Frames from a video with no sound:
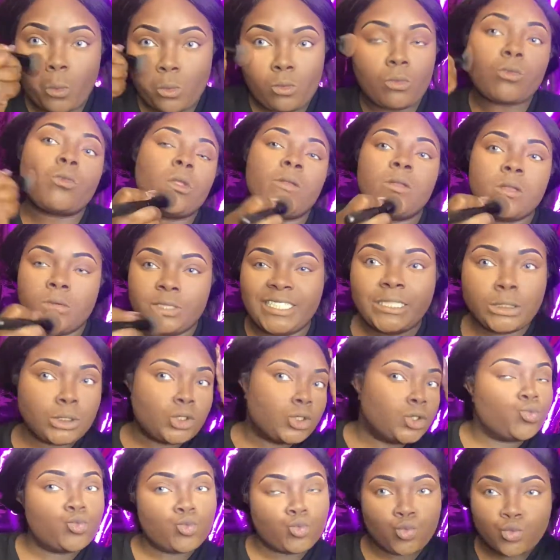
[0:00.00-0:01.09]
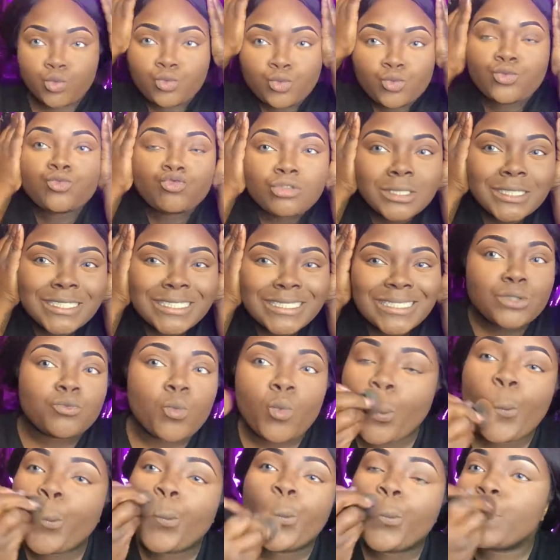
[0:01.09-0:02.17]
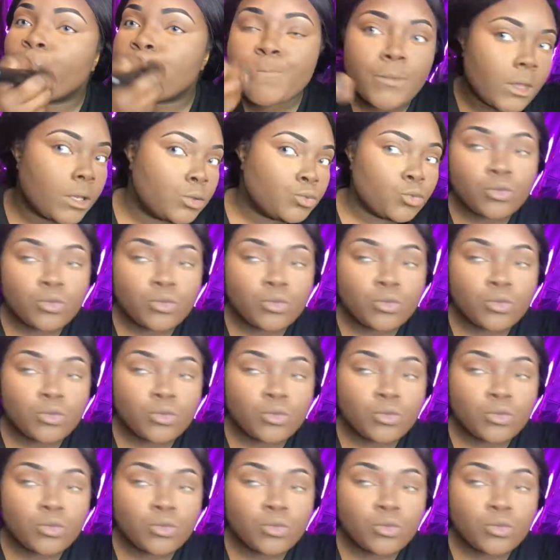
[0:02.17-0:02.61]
The setting powder I use, I don't really like it because